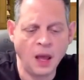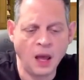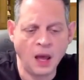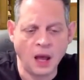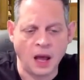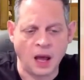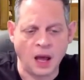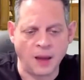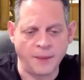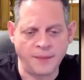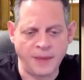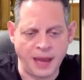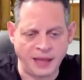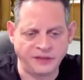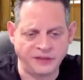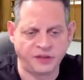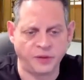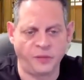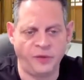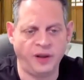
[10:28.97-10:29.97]
and
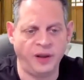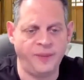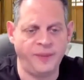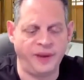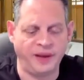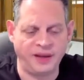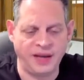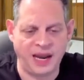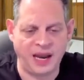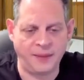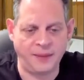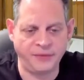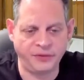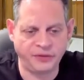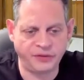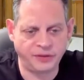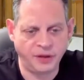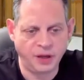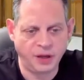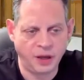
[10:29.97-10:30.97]
some really big
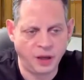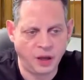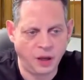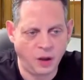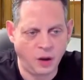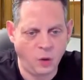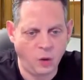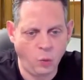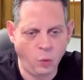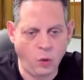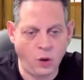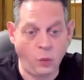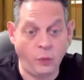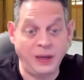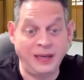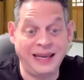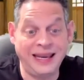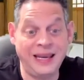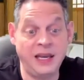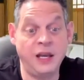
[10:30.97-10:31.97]
names. What we
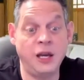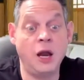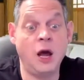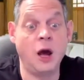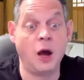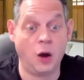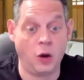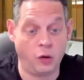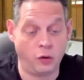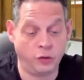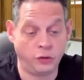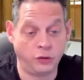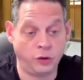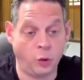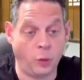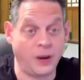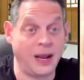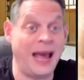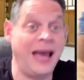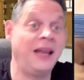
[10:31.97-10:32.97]
didn't know, or
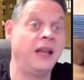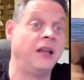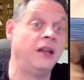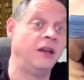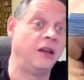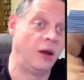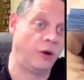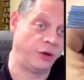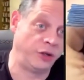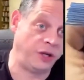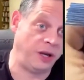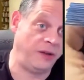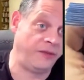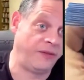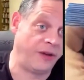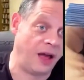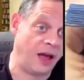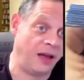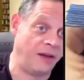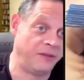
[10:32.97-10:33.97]
what I didn't know,
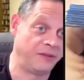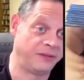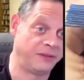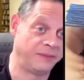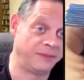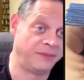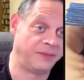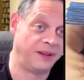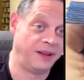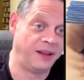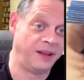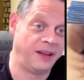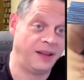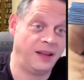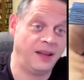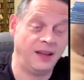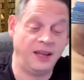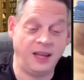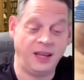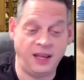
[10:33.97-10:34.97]
J5,
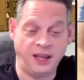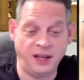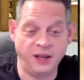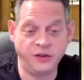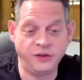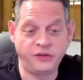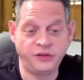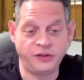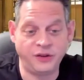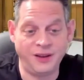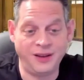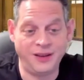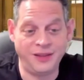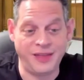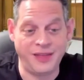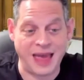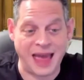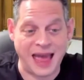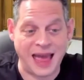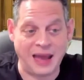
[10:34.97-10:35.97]
is
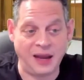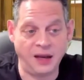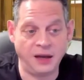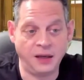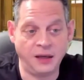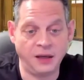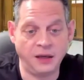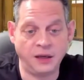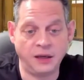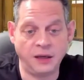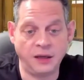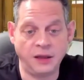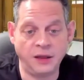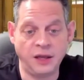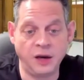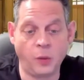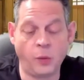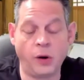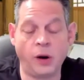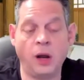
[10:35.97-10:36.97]
that
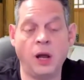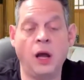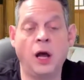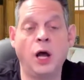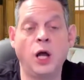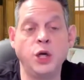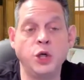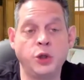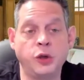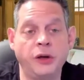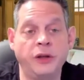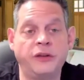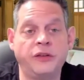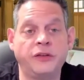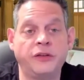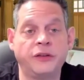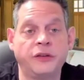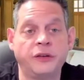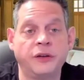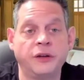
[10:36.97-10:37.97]
there were
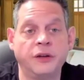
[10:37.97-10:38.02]
hundreds